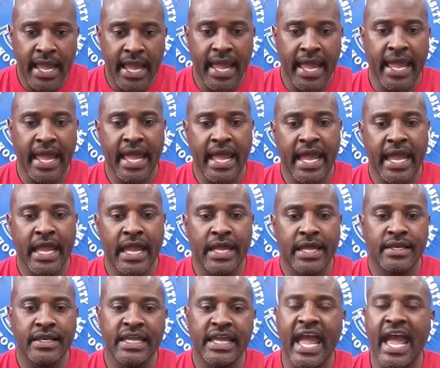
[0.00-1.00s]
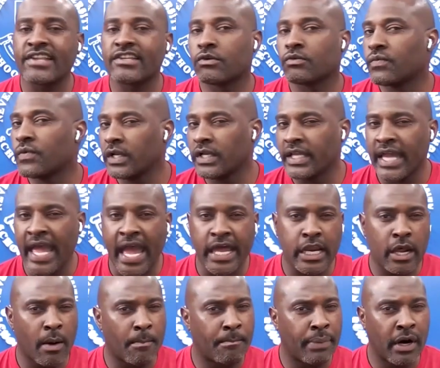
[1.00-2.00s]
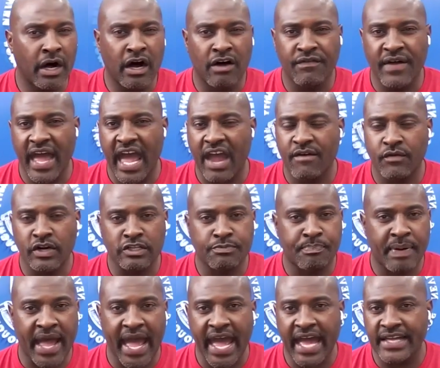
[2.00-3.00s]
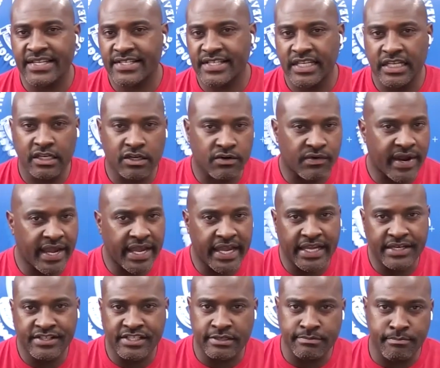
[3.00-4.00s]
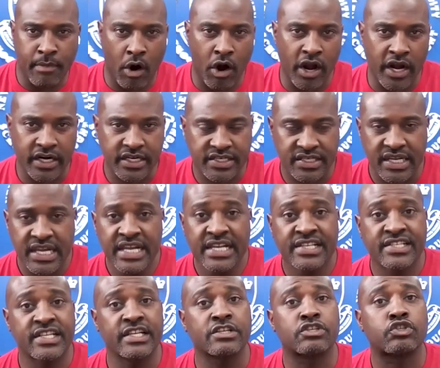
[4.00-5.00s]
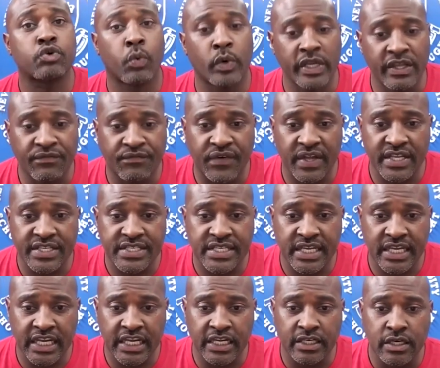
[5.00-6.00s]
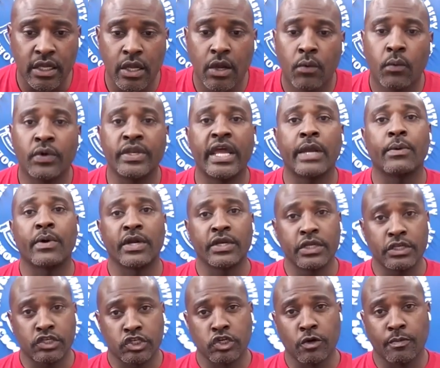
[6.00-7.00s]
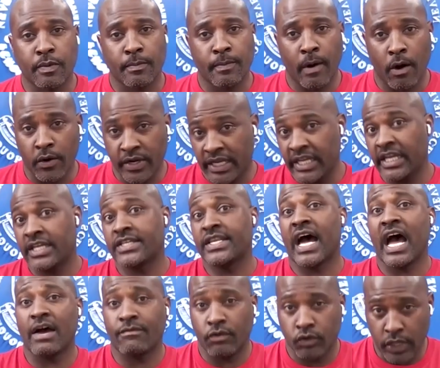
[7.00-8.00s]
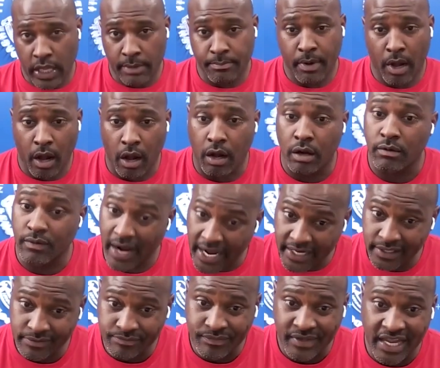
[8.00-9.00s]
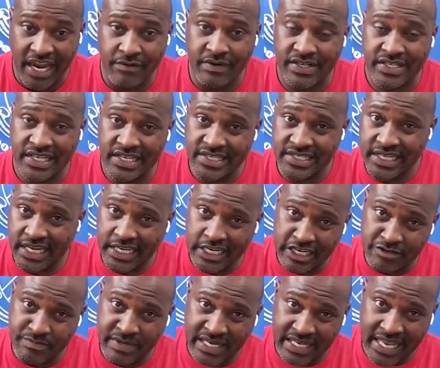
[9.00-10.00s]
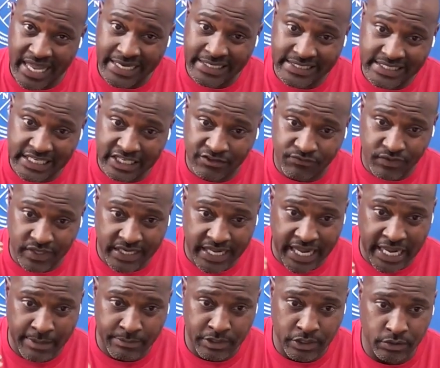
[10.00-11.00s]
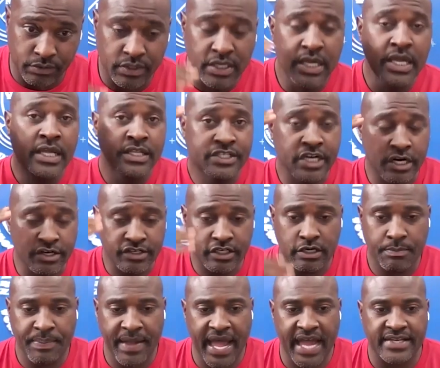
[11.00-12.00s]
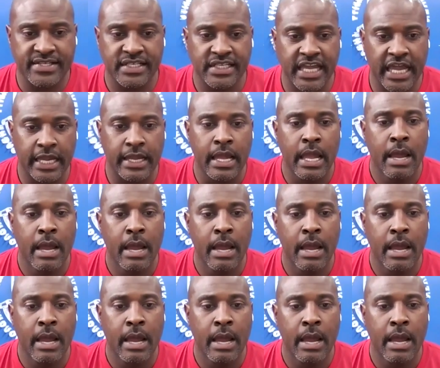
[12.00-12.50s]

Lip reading: And he hasn't really had above average passing grades and marks since 2015 when they were in the Super Bowl and he didn't dive on that ball, right? Ever since then, it's been like this for Cam Newton in terms of the passing game.